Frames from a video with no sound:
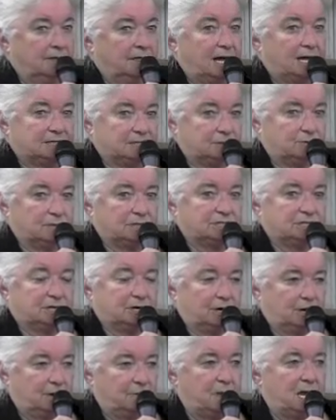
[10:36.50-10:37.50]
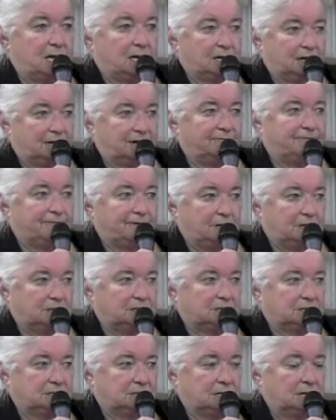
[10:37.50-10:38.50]
That's what's going to make a
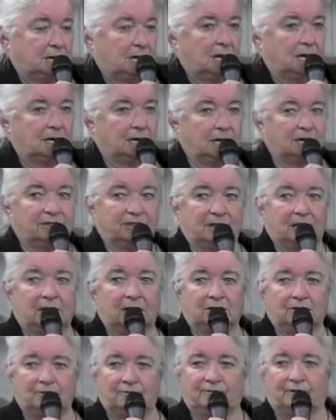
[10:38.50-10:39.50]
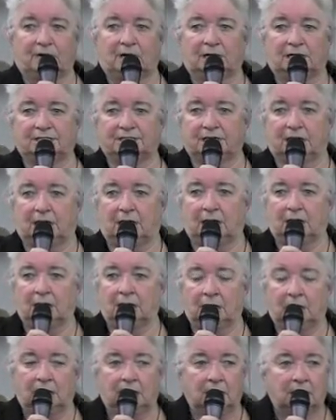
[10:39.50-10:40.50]
difference. And I thank you for listening.
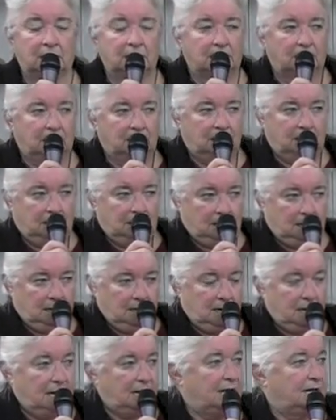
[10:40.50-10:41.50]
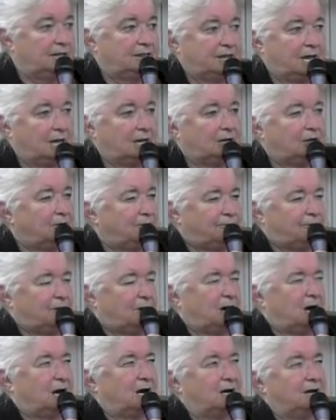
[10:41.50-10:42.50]
And I thank you
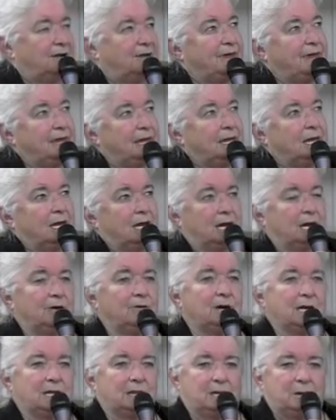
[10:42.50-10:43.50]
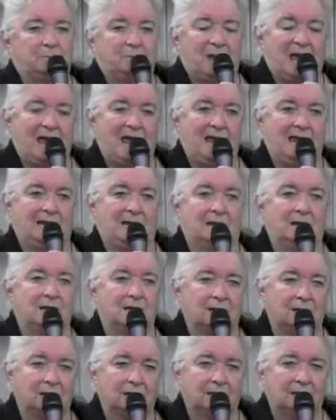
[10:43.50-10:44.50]
for hearing the pain
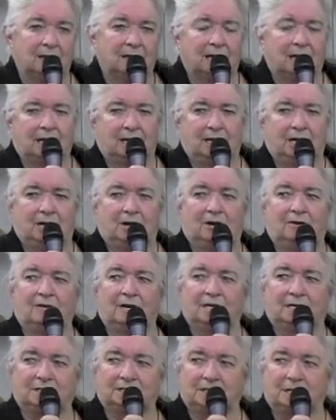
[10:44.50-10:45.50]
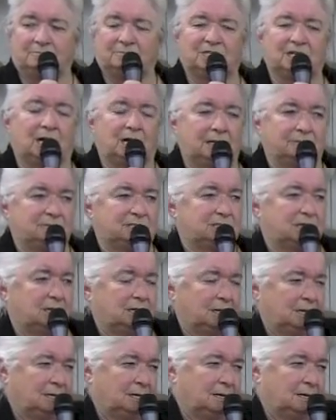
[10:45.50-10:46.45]
and hearing sometimes